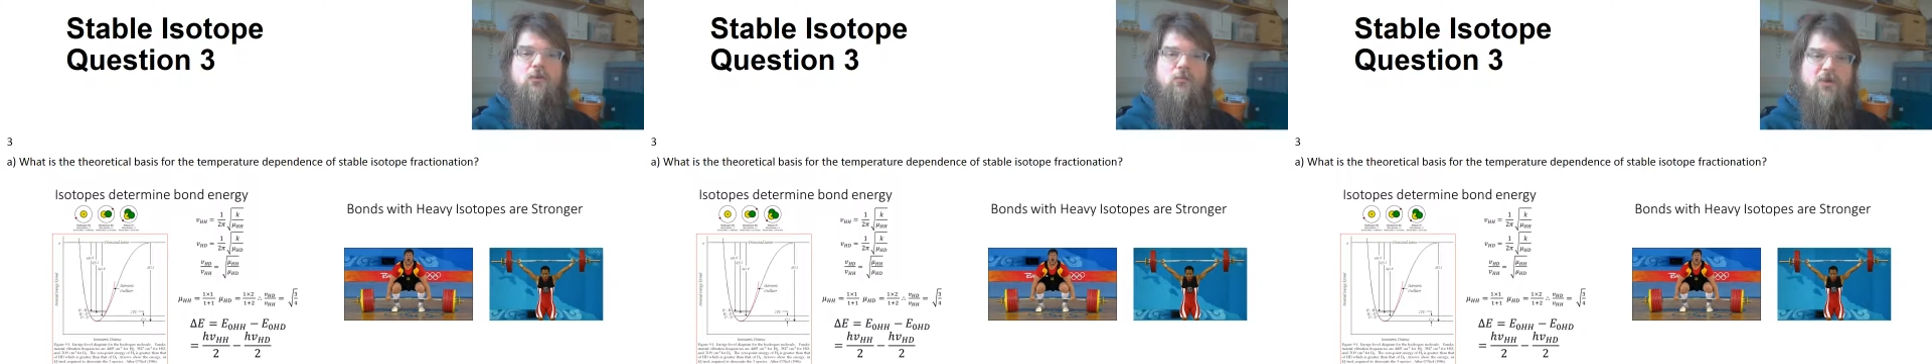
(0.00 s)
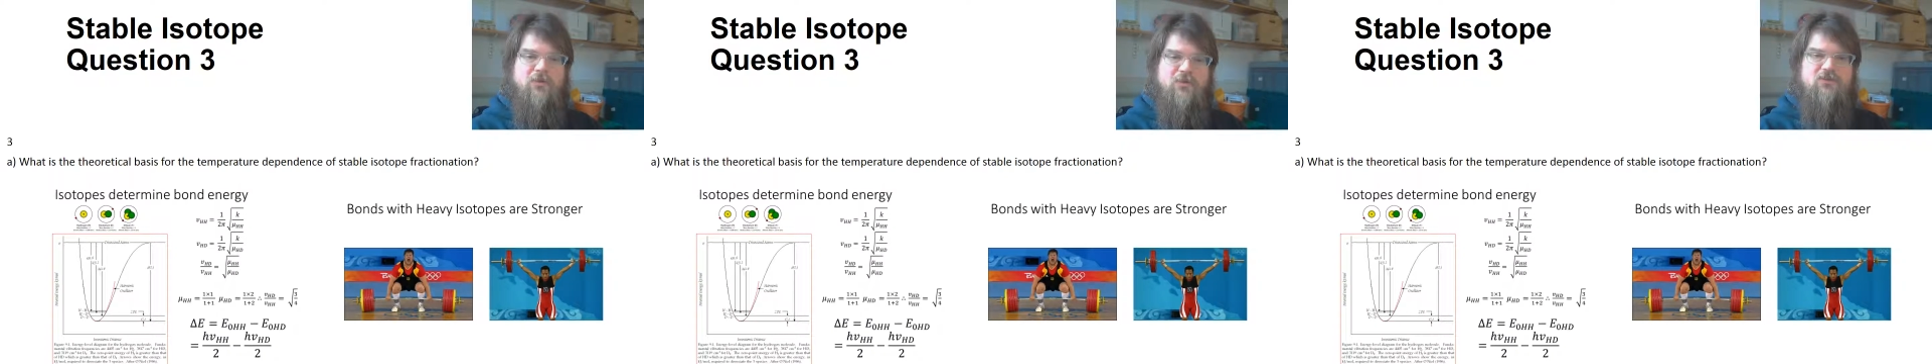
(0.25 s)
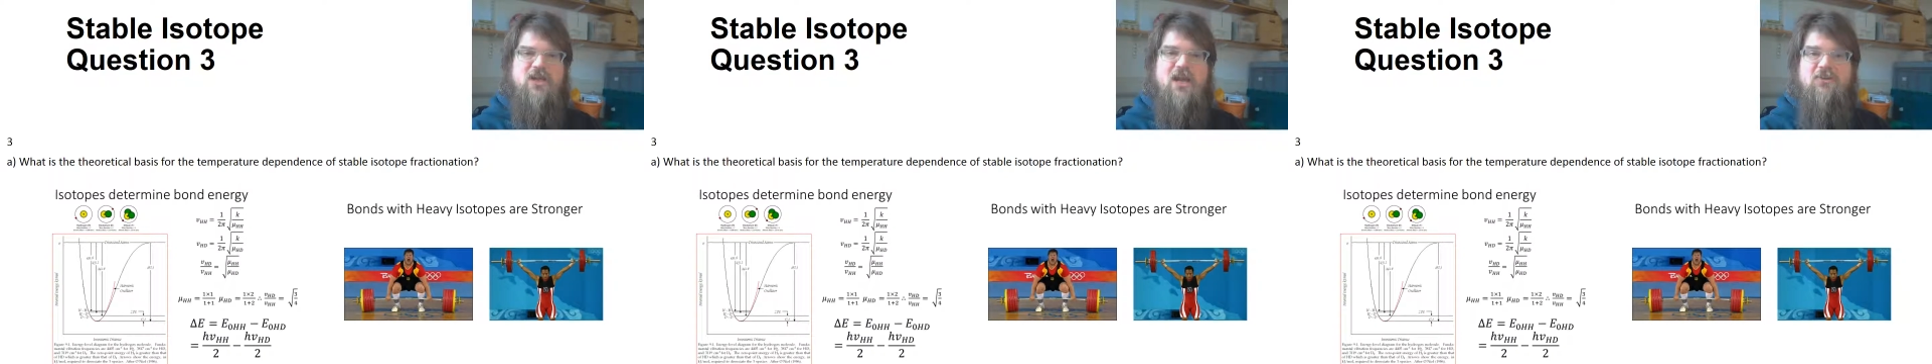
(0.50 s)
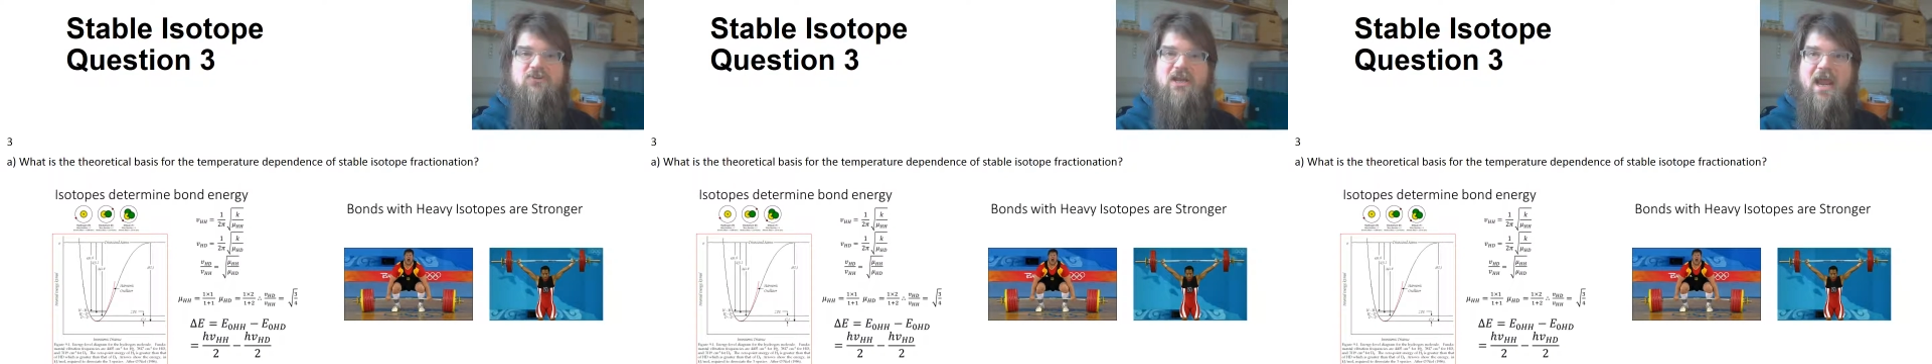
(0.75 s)
with the
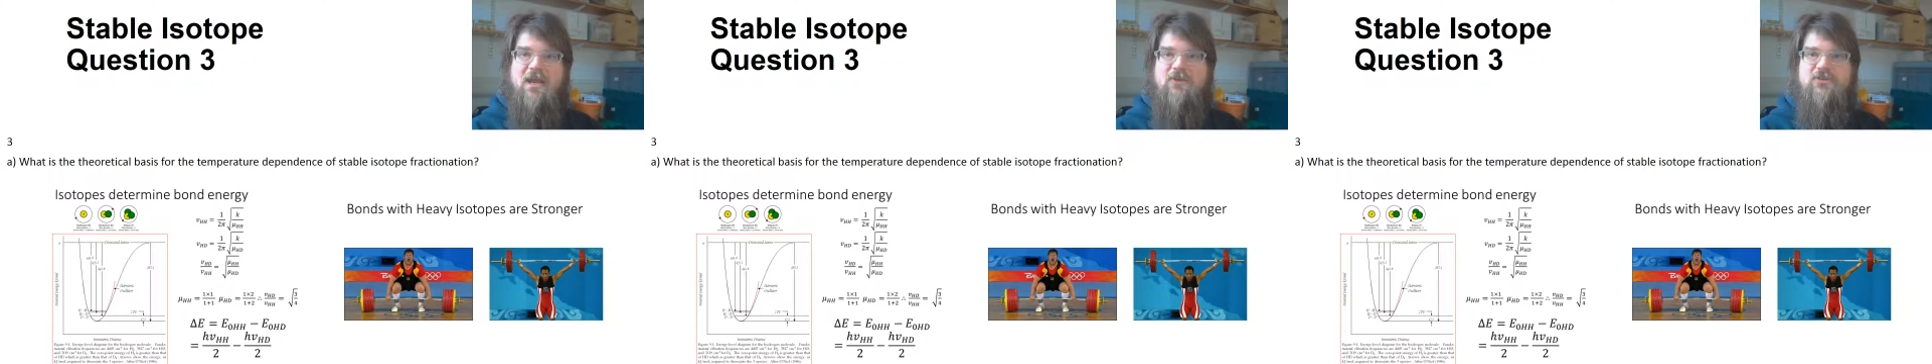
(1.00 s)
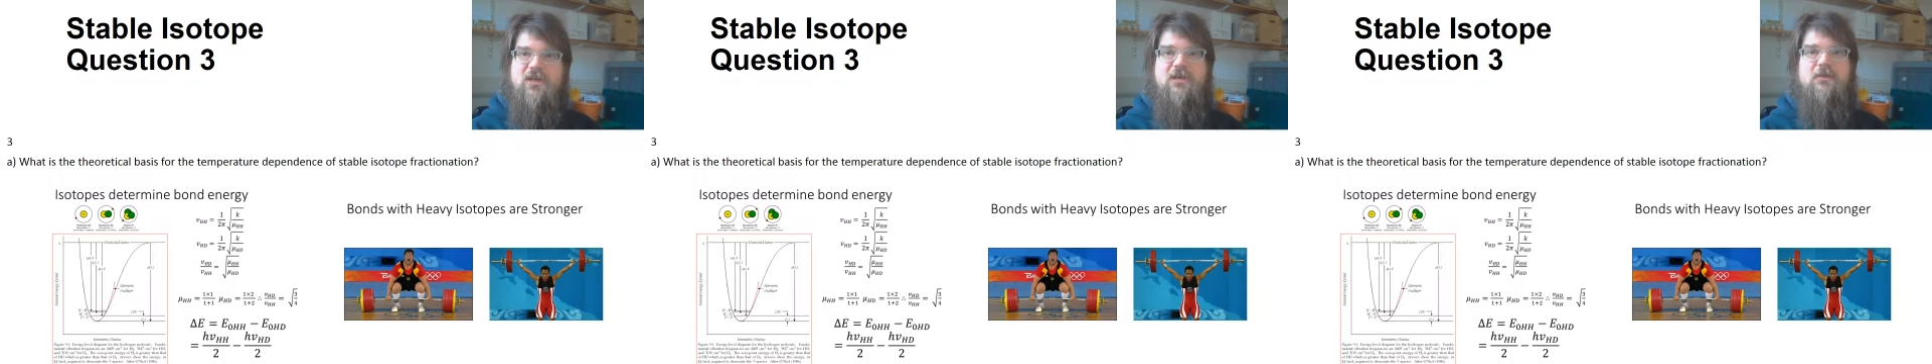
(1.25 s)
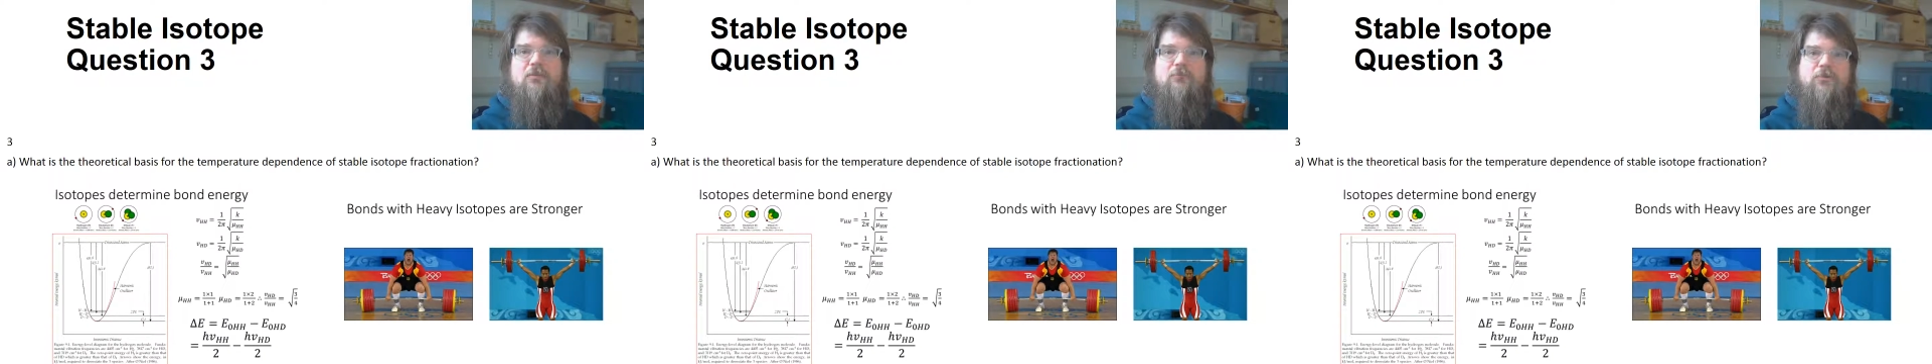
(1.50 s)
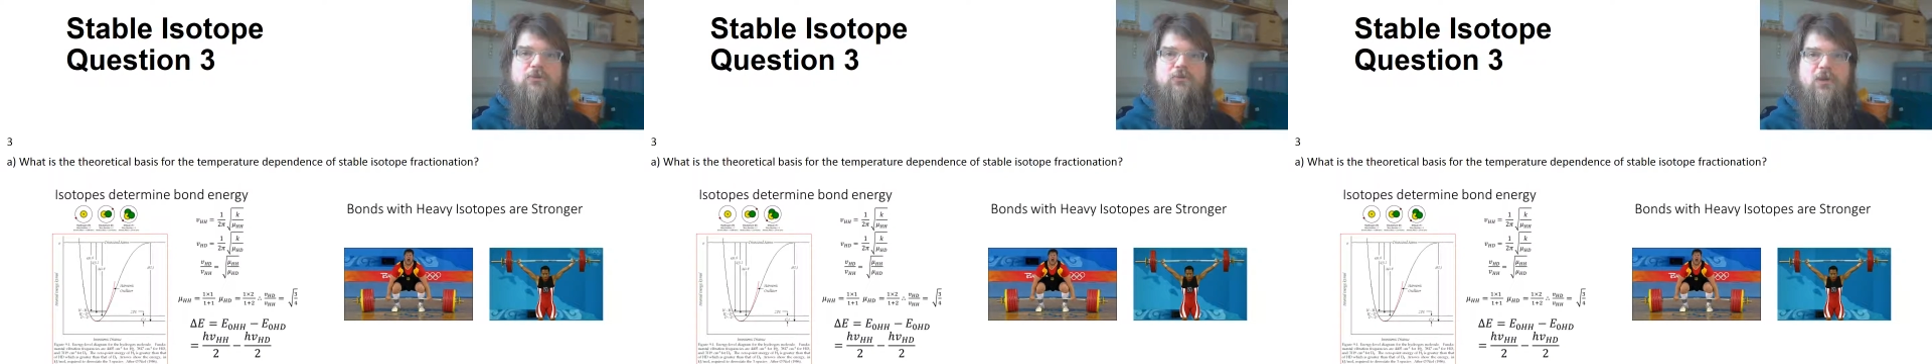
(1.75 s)
change in energy
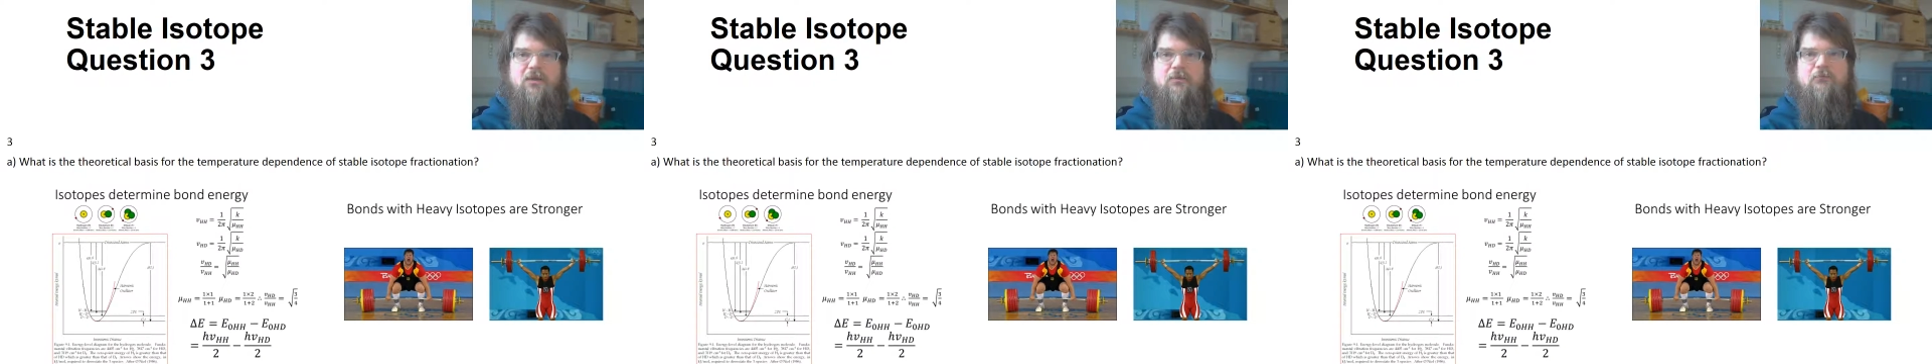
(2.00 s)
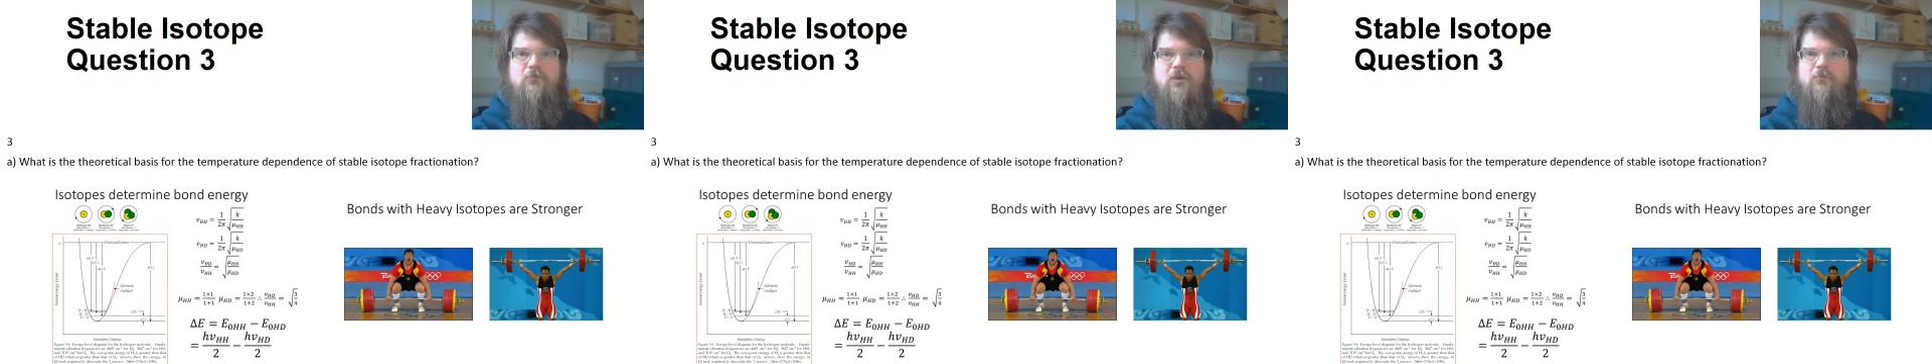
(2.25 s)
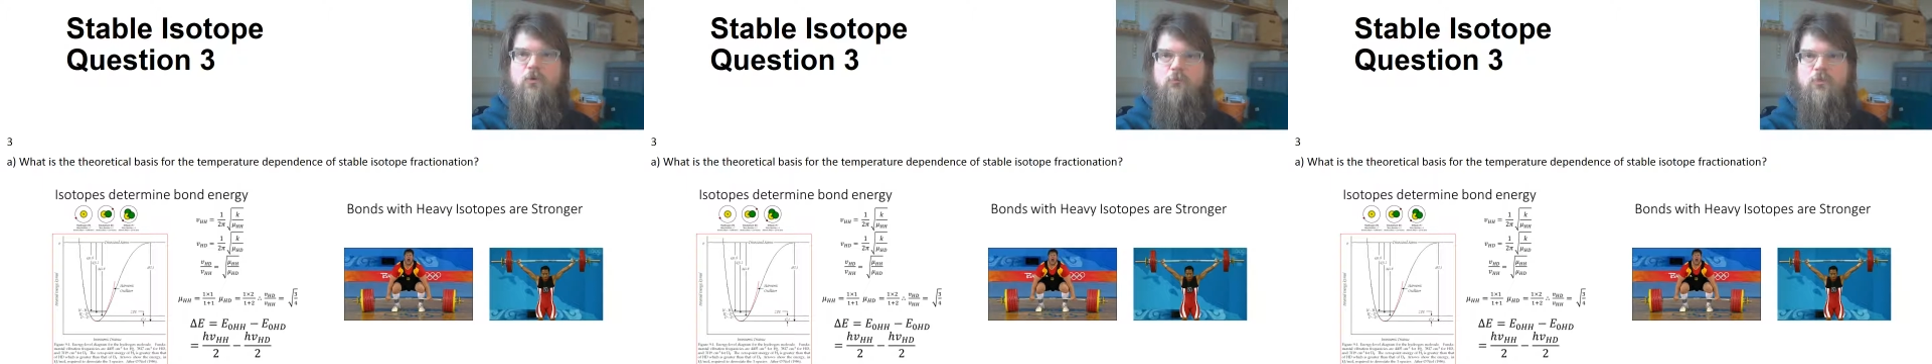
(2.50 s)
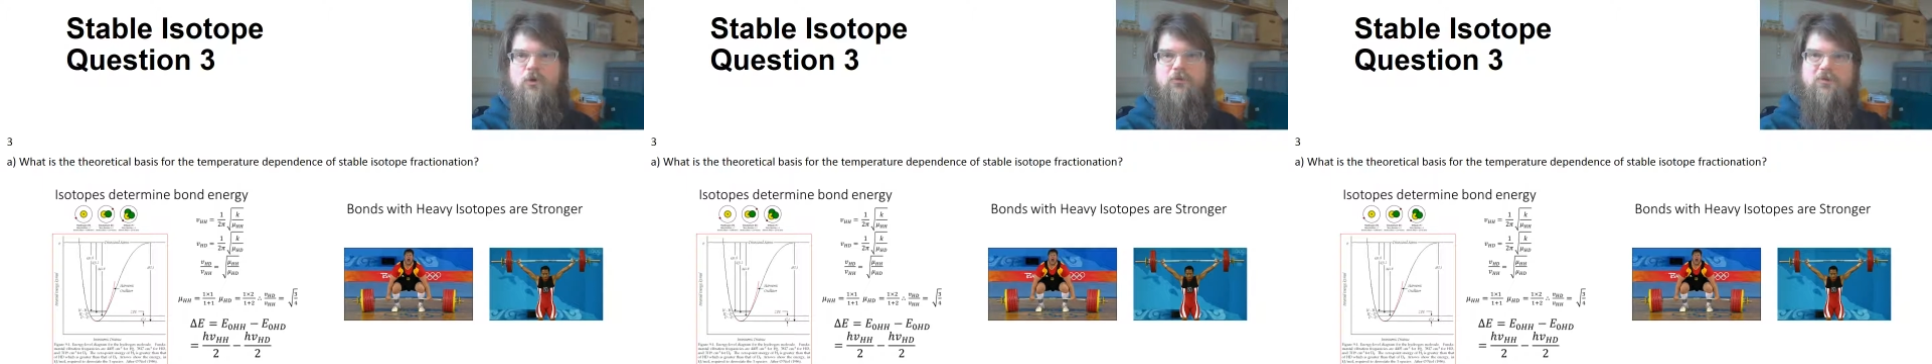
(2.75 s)
between kind of
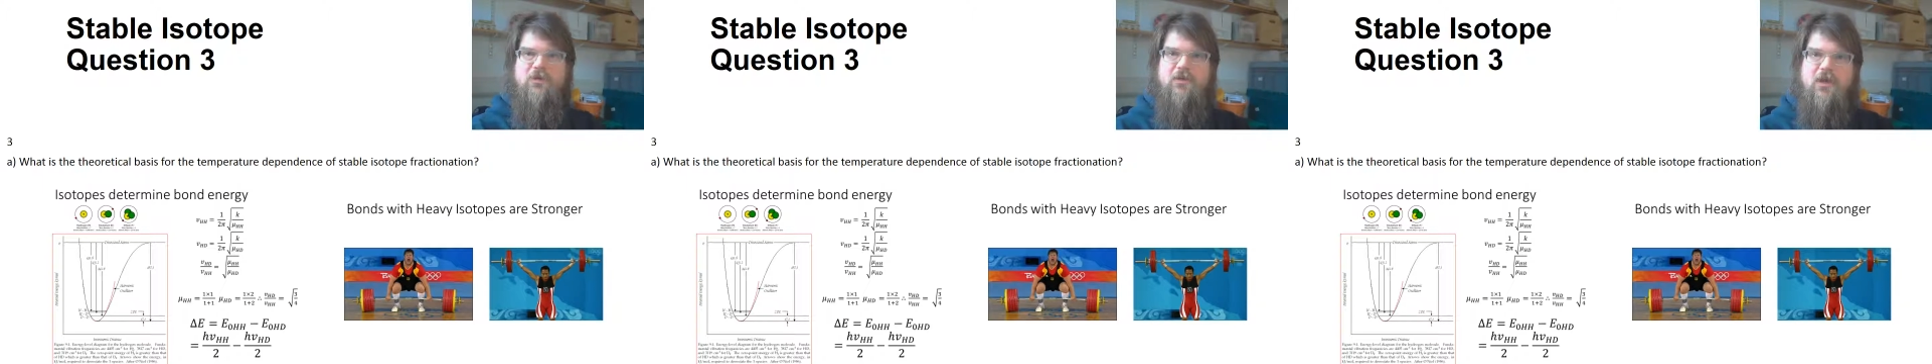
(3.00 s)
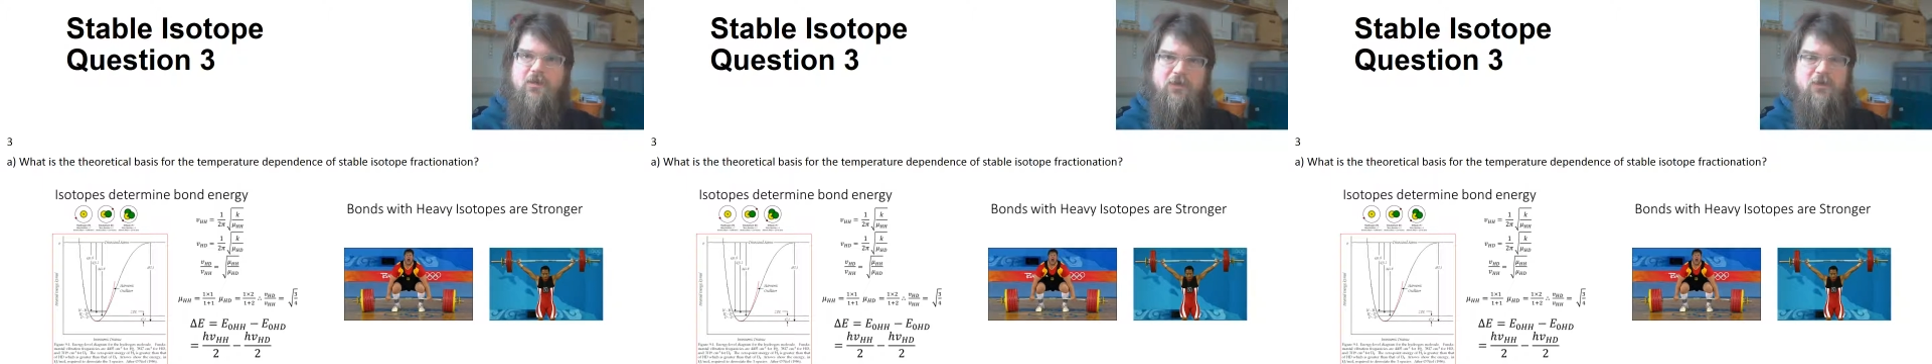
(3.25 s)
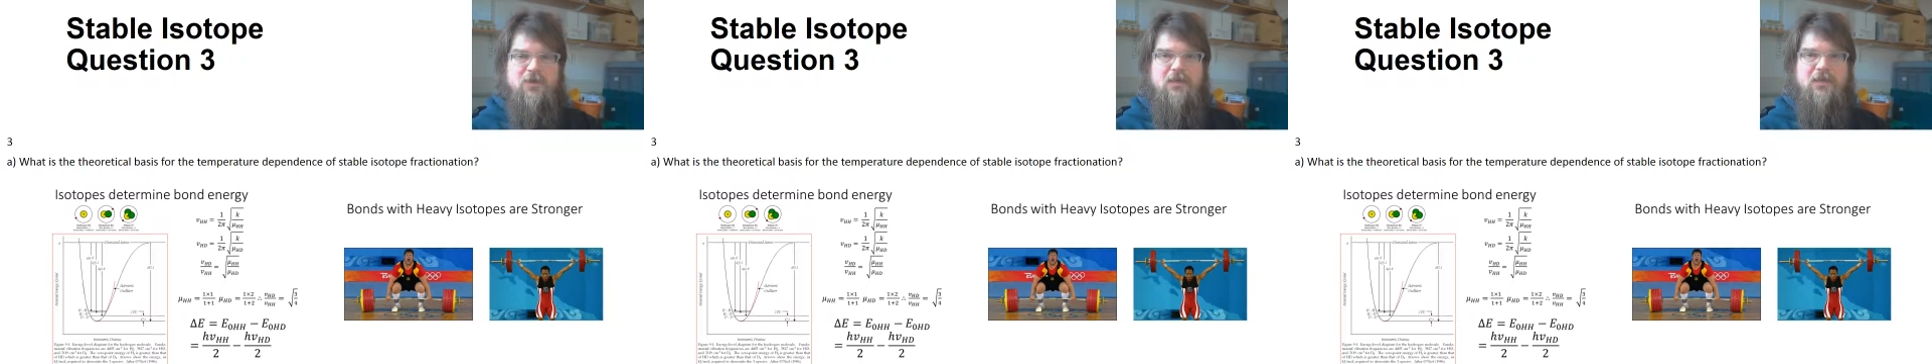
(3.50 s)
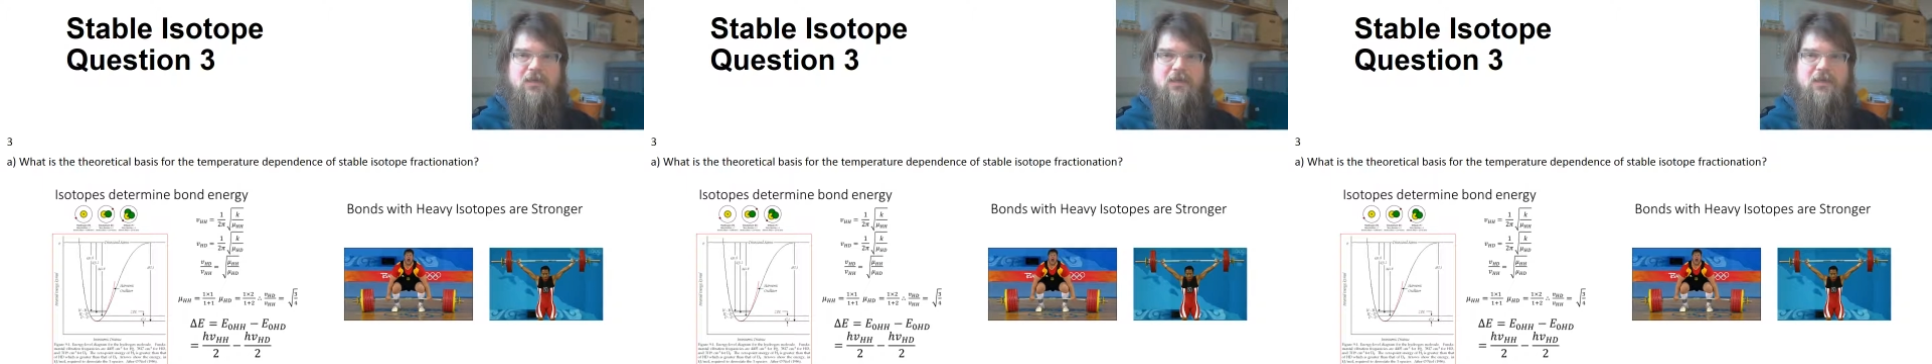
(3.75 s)
one bond and another